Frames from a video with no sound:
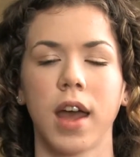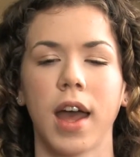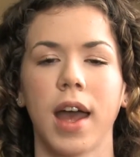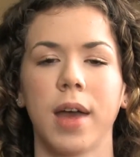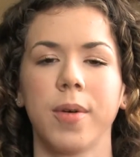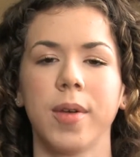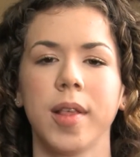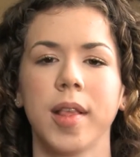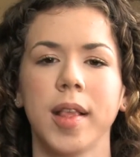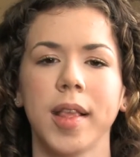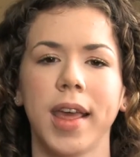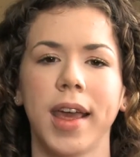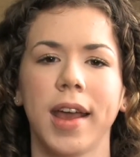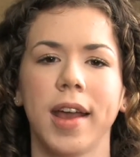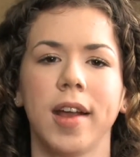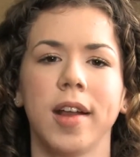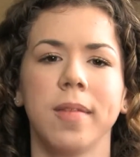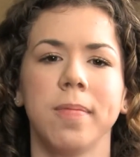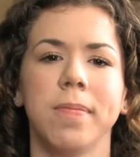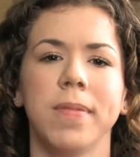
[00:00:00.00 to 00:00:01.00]
I was
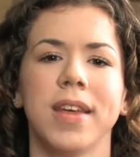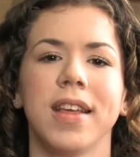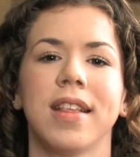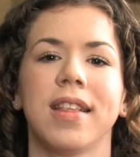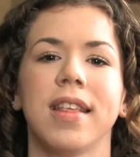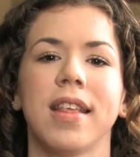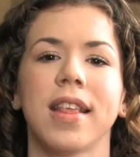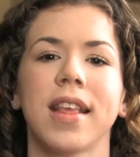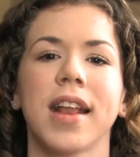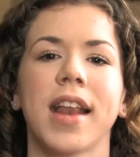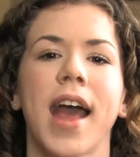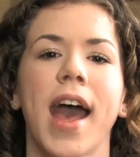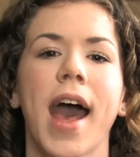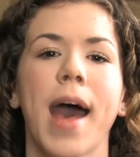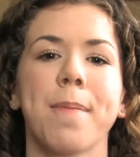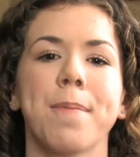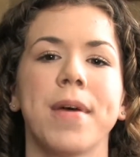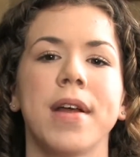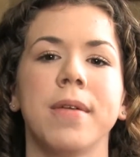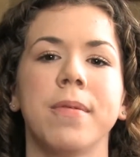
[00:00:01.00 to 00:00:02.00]
scared because this could
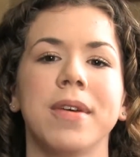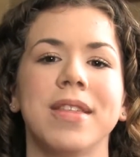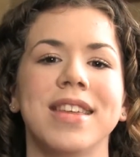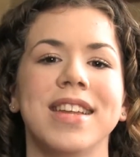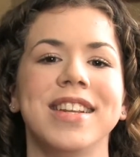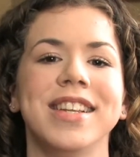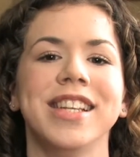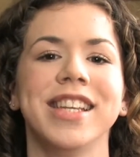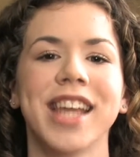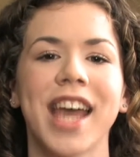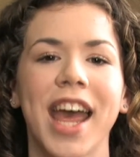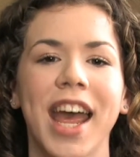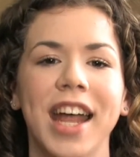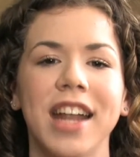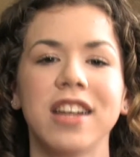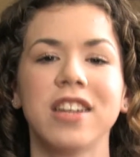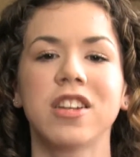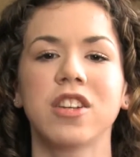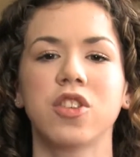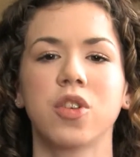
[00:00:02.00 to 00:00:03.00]
happen within
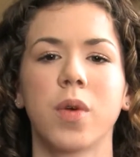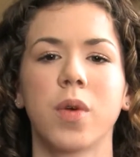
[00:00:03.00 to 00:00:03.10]
10 to